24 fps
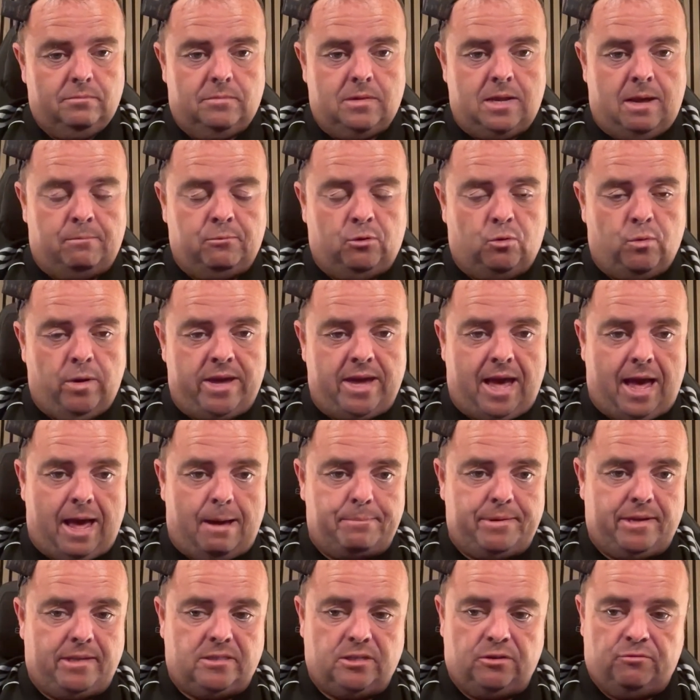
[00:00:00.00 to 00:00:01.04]
I'm quite
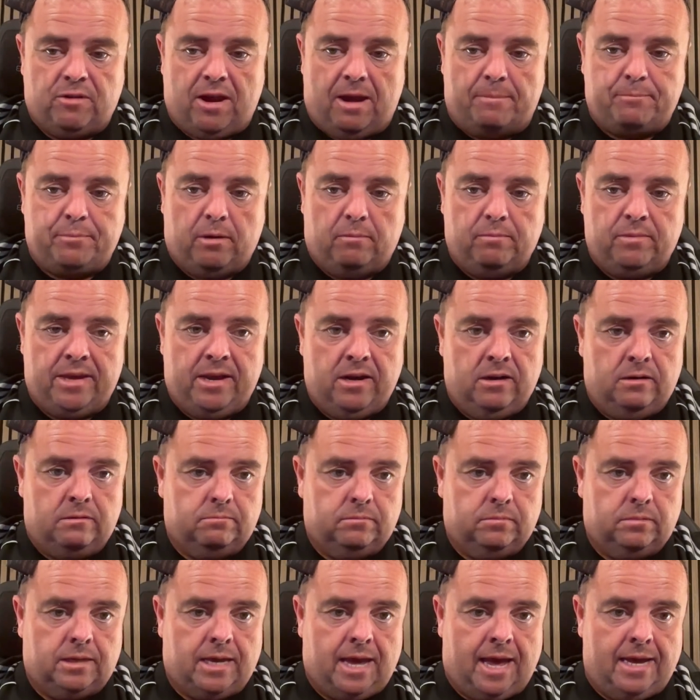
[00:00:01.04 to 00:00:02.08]
happy to wrap up there,
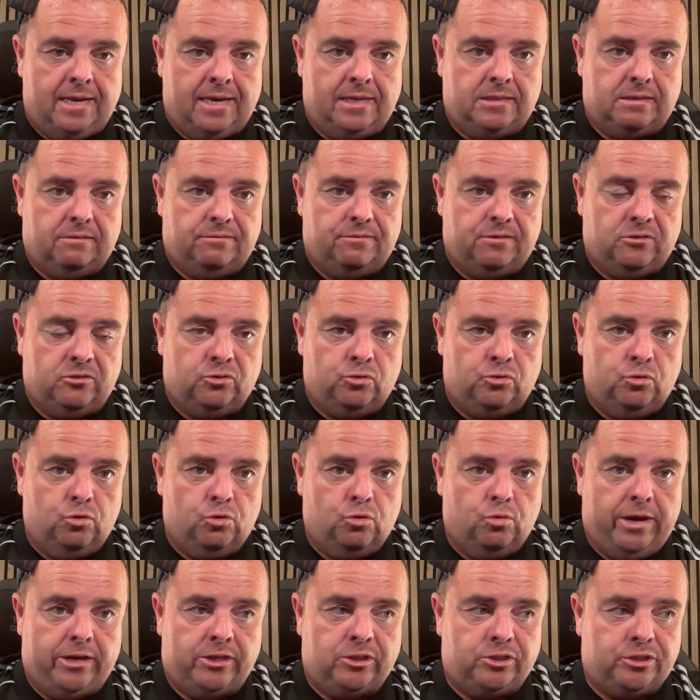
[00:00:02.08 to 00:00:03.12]
guys, if there's no
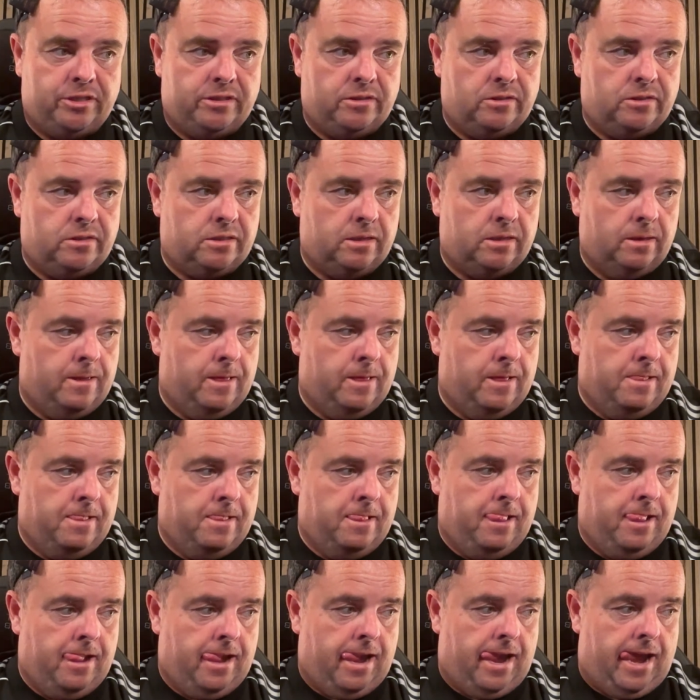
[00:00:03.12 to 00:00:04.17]
questions.
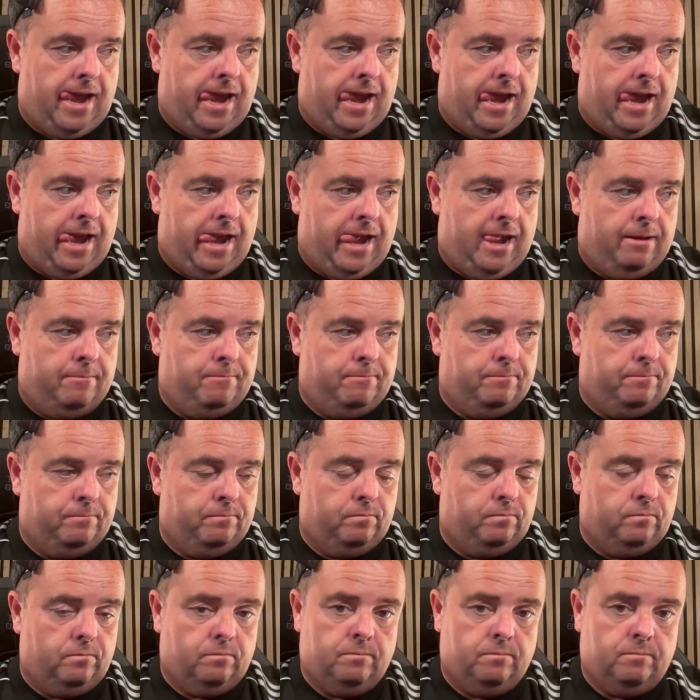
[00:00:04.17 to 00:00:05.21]

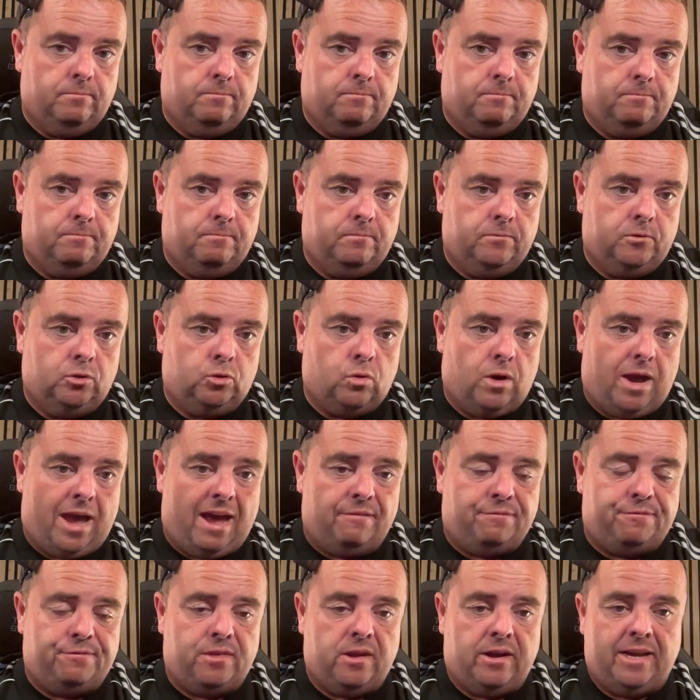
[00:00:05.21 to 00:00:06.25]
So
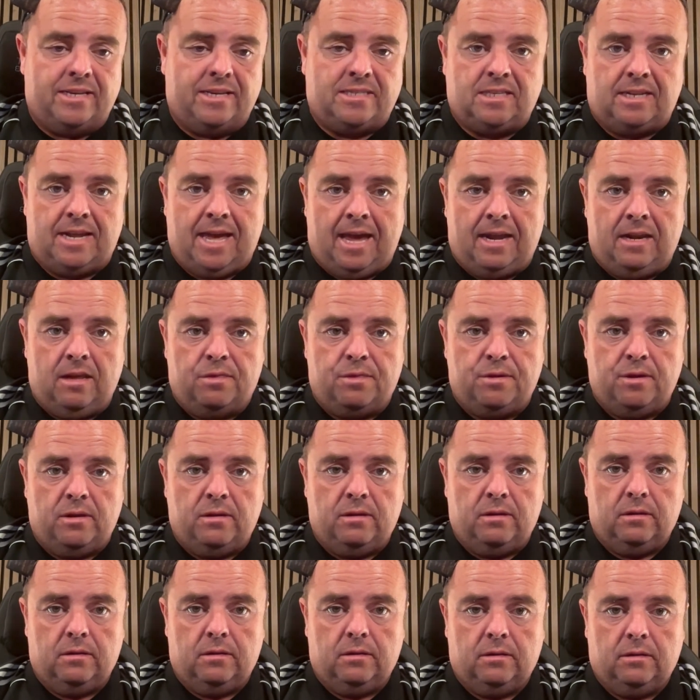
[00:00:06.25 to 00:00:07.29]
if there isn't
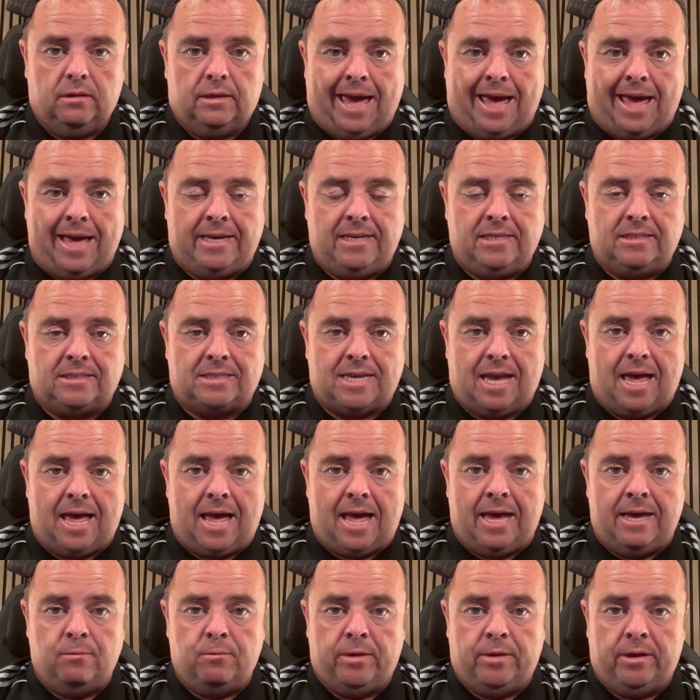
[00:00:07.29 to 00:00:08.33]
anything, guys,
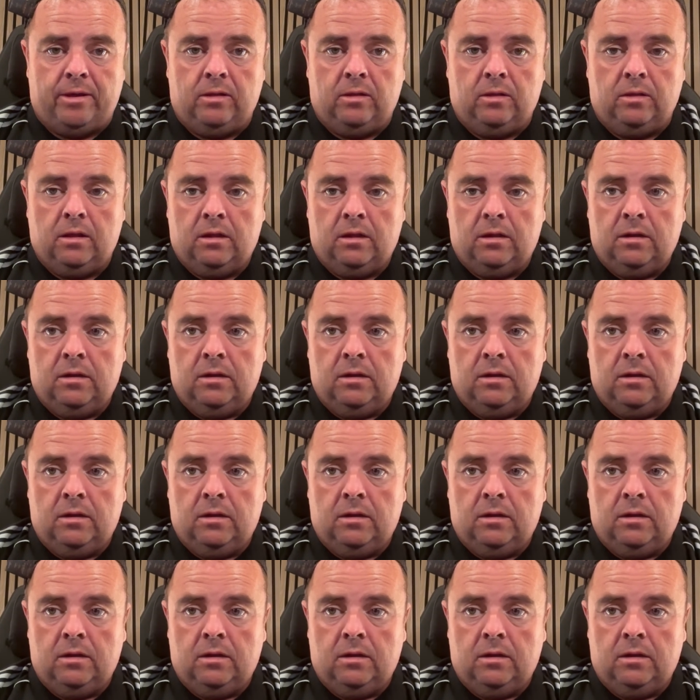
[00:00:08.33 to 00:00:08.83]
I will